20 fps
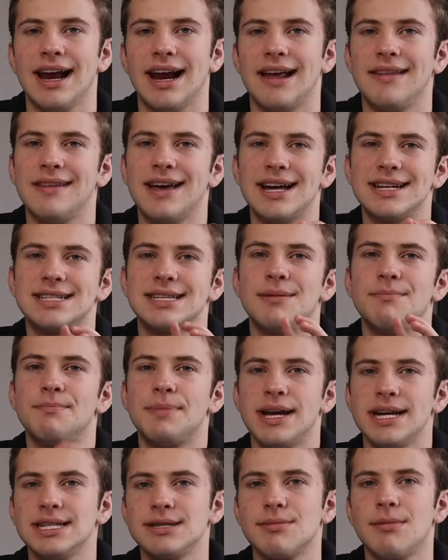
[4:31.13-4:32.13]
and that's the
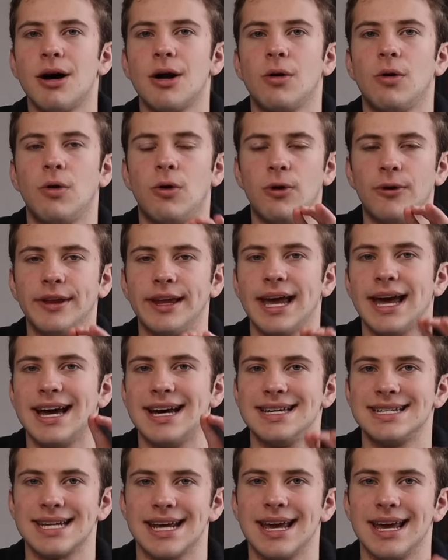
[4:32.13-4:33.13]
base model only
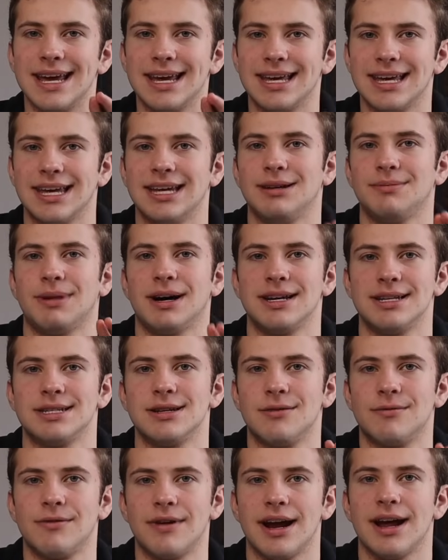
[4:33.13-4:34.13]
has 8
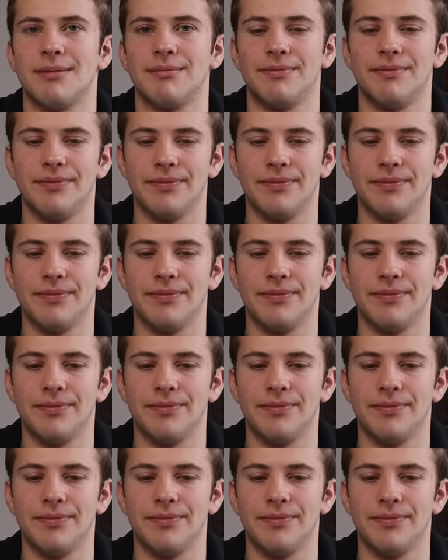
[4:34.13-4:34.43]
GB of RAM.